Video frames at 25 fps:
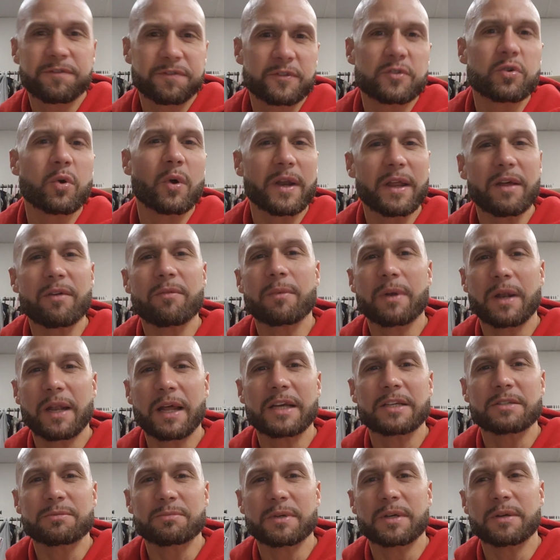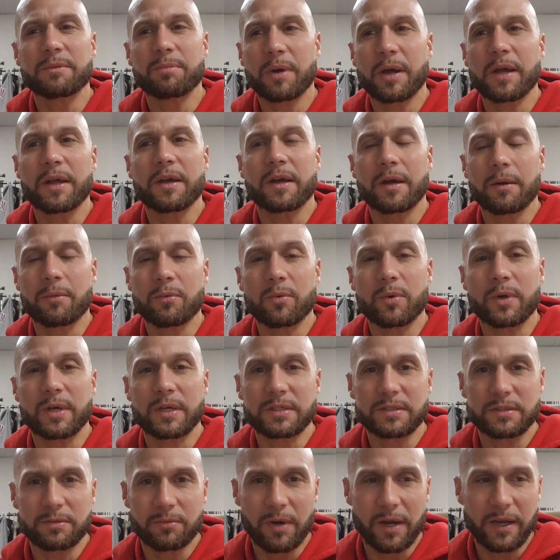20 of them last me probably a couple
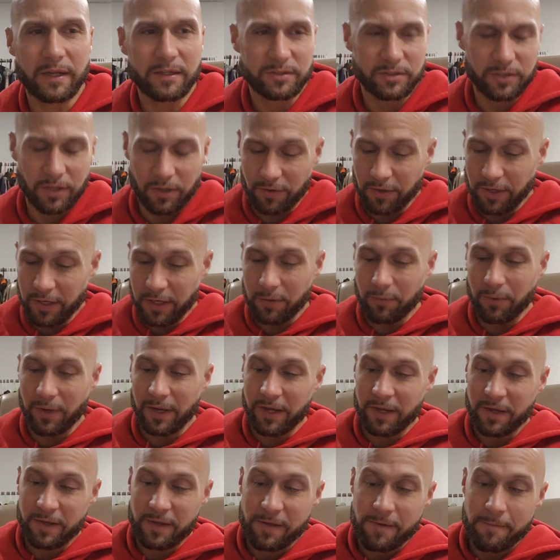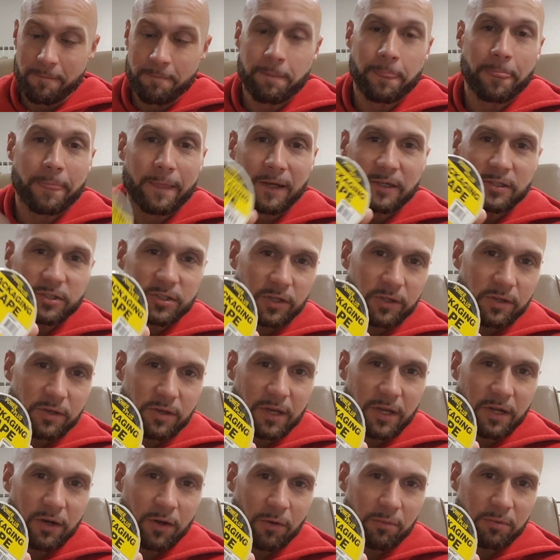weeks, right? So anyway, so
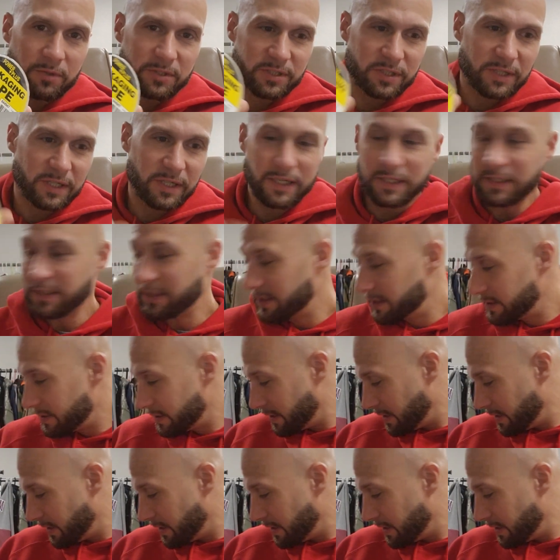you get a whole bunch of these.